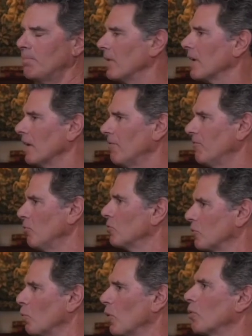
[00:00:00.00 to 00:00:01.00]
big enough fool
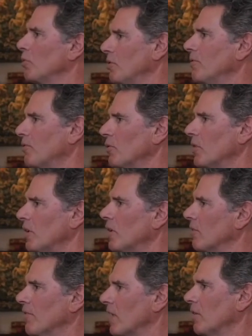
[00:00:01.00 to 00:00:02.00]
to work with you for a year
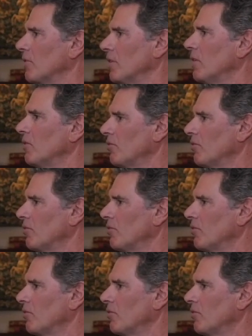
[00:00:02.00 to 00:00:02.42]
if I don't think you're